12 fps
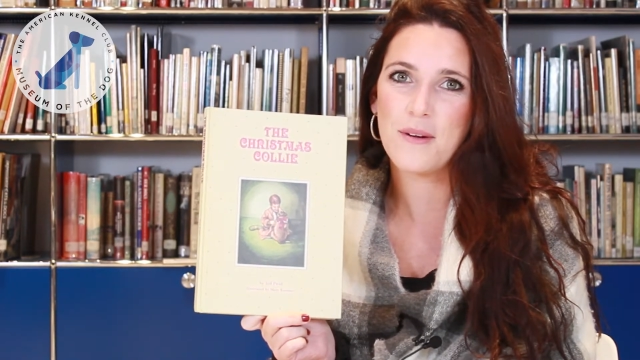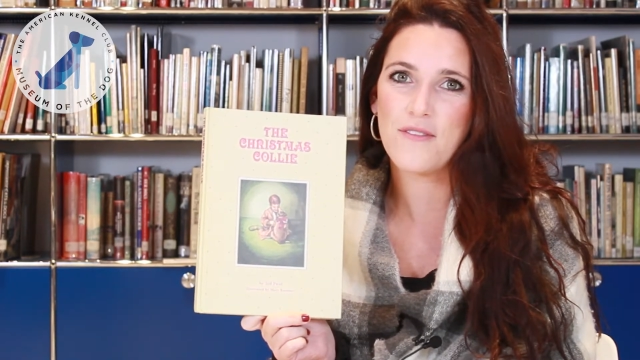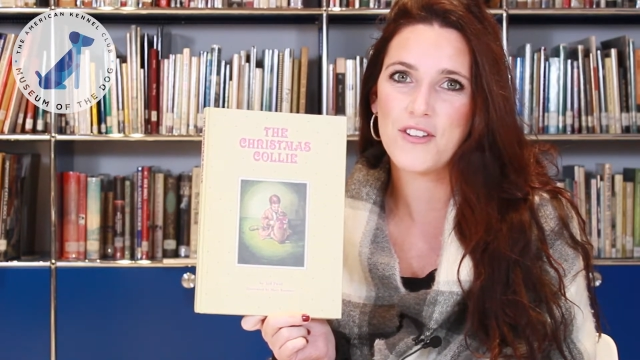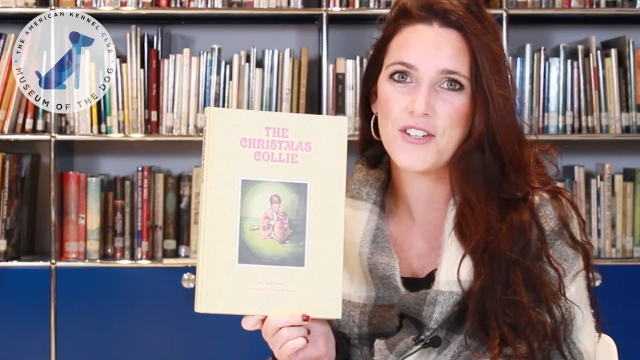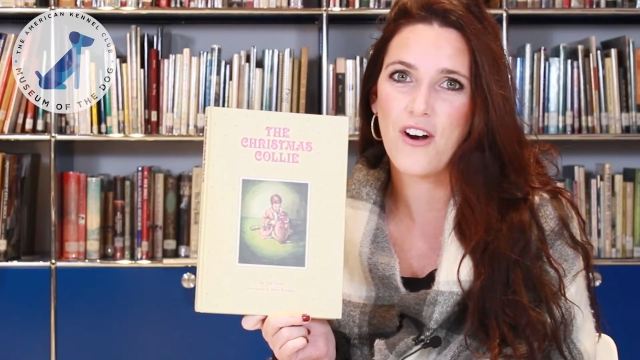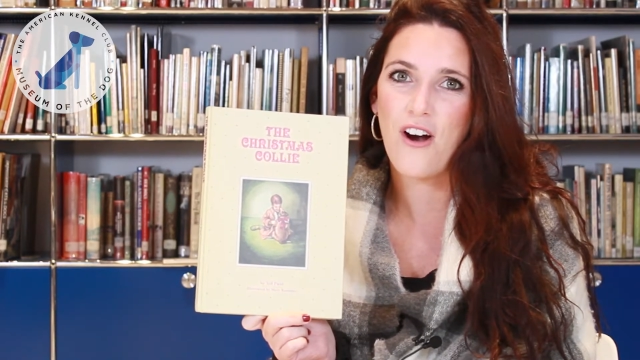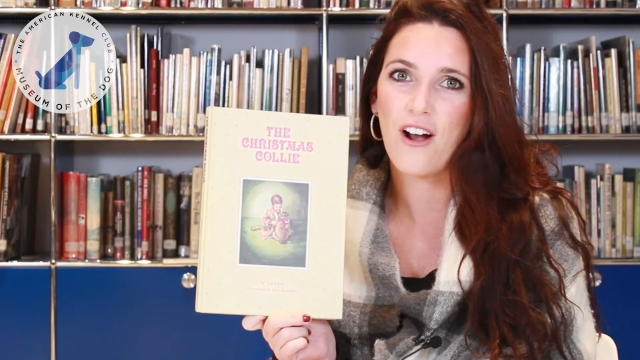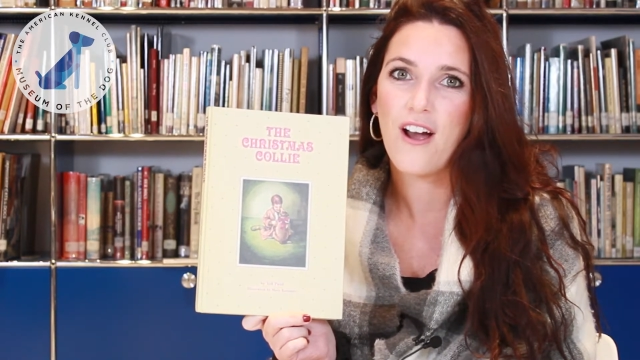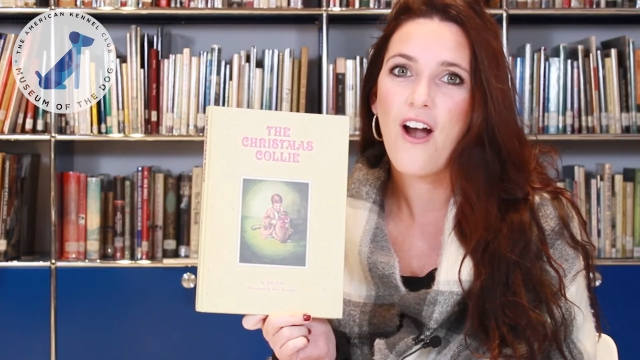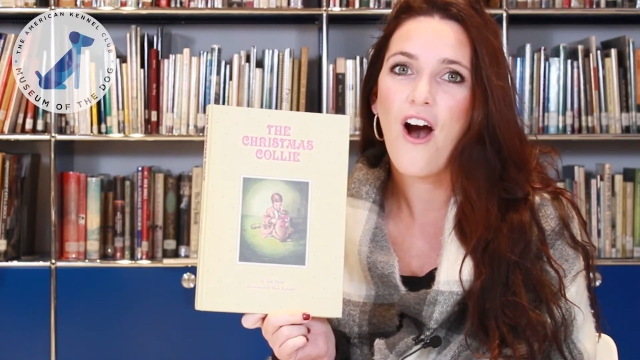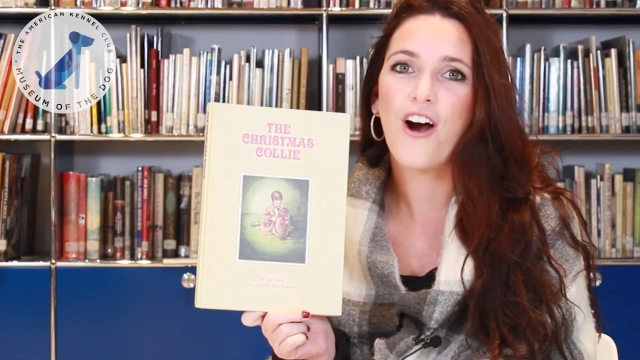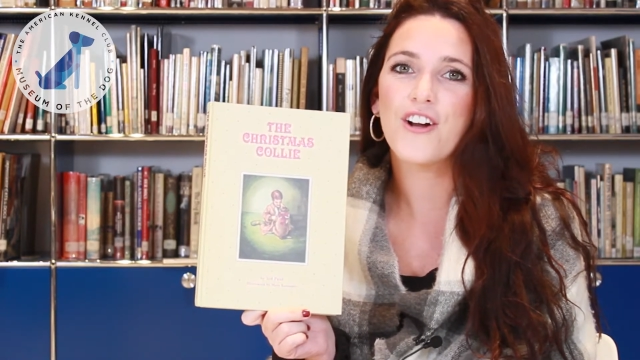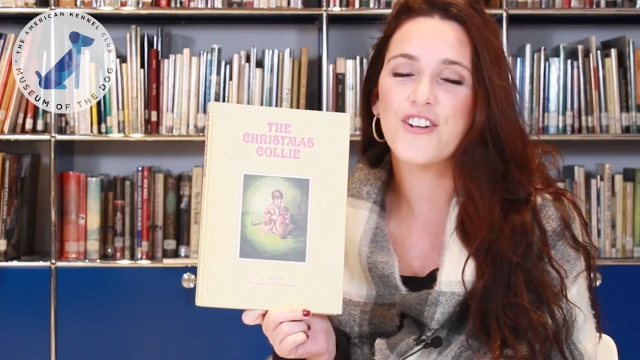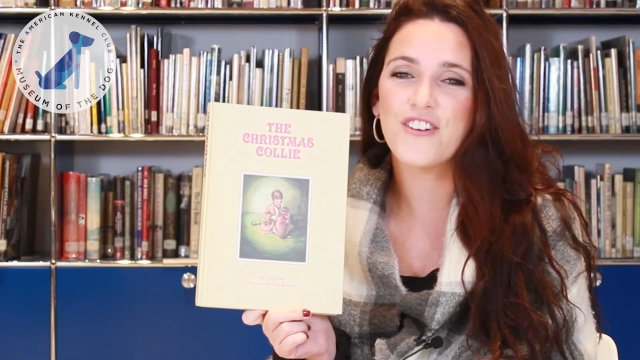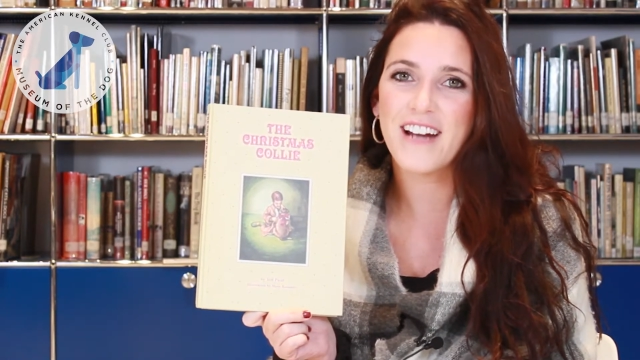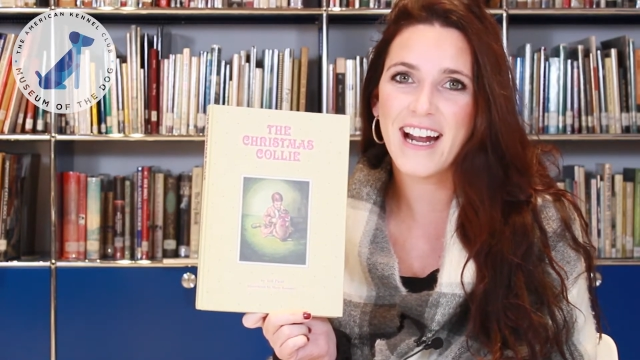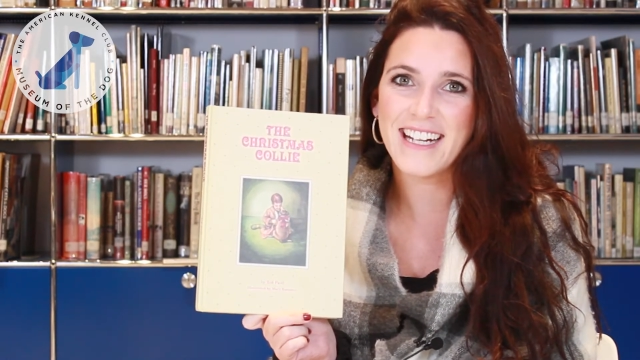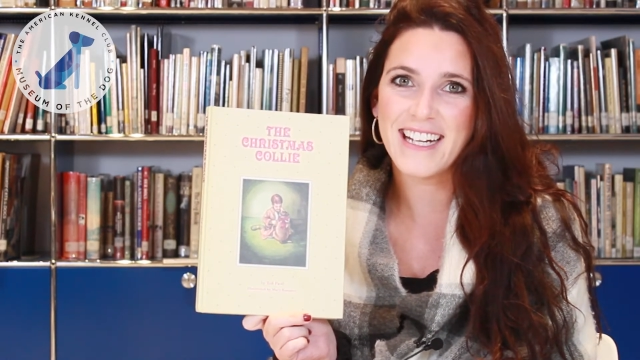of the Dog on your
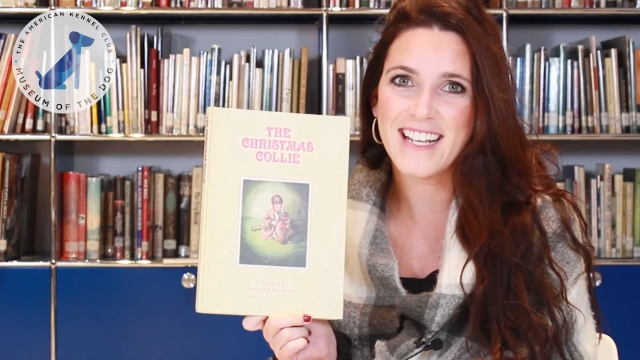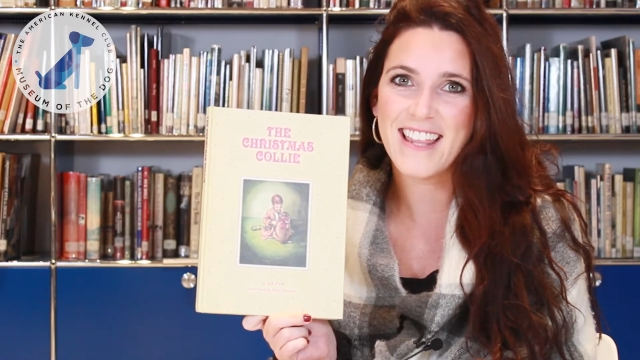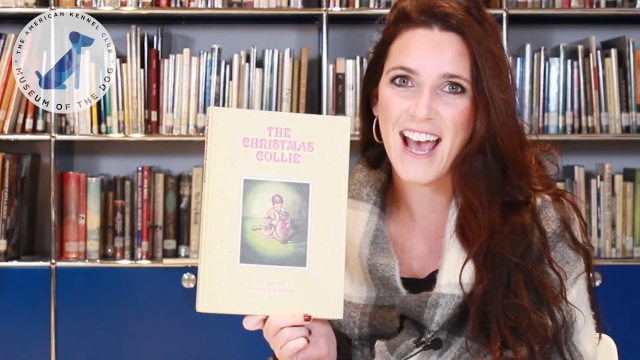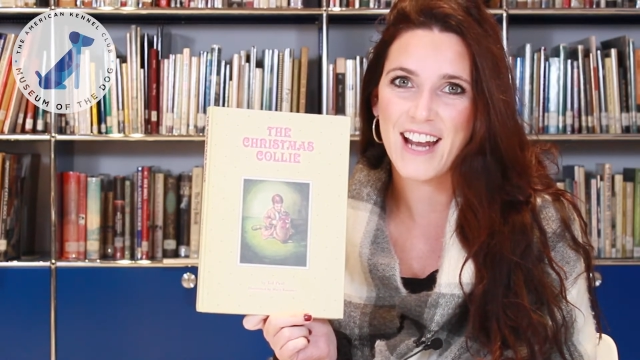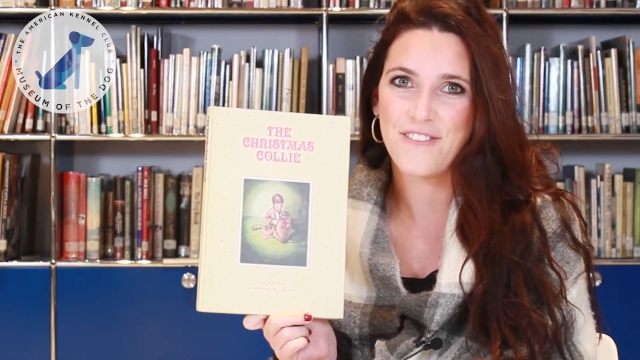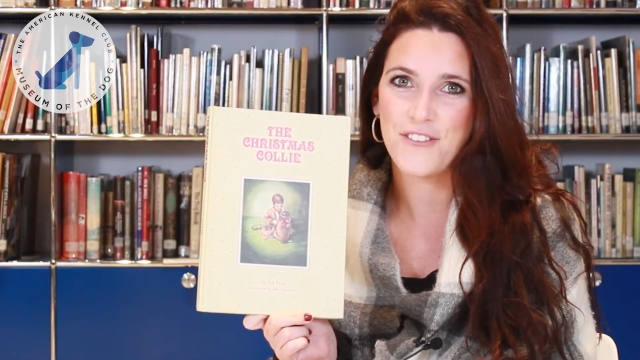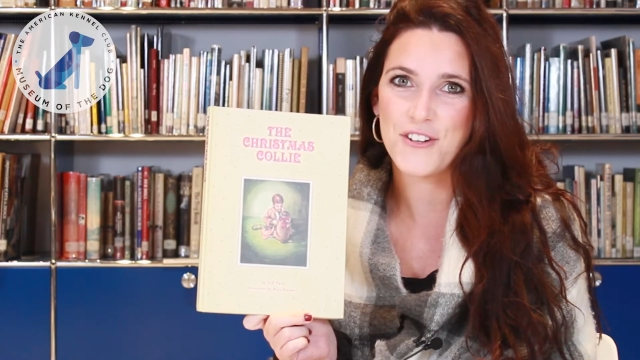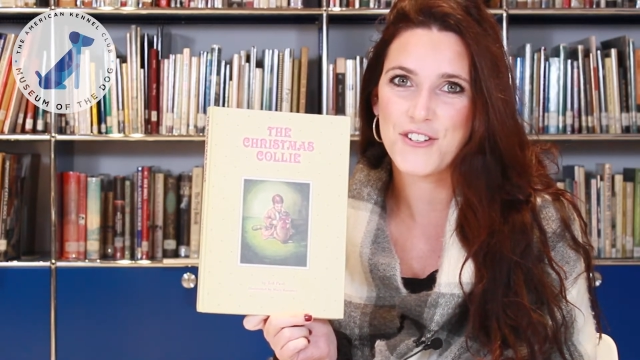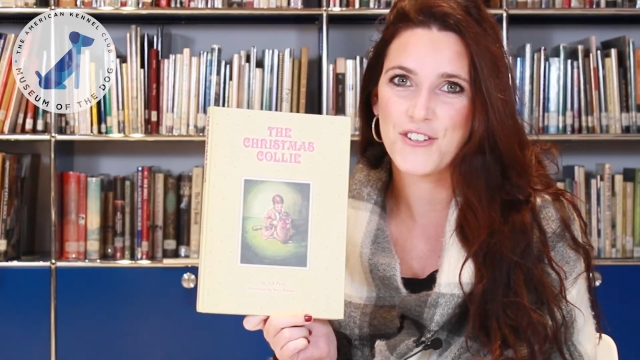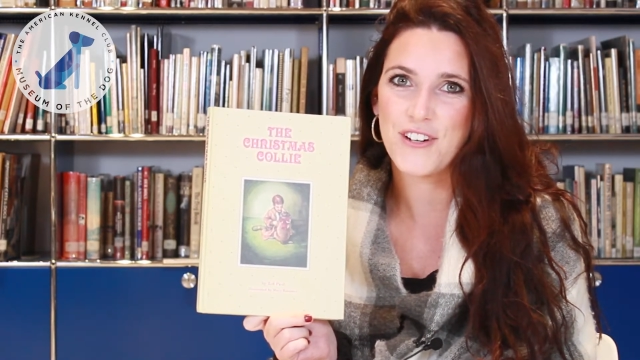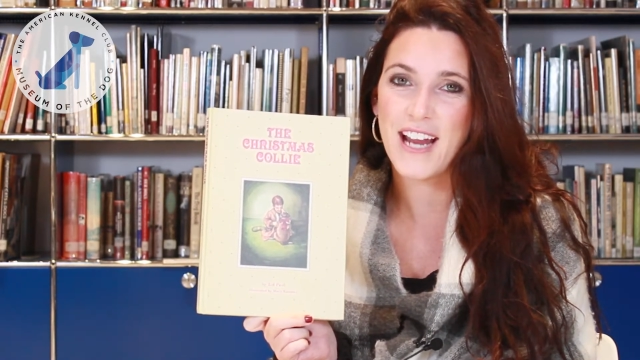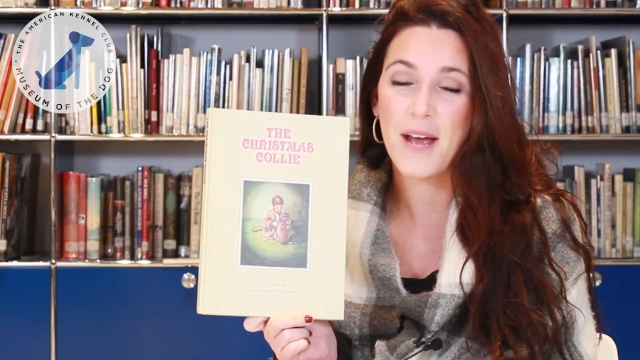90th anniversary,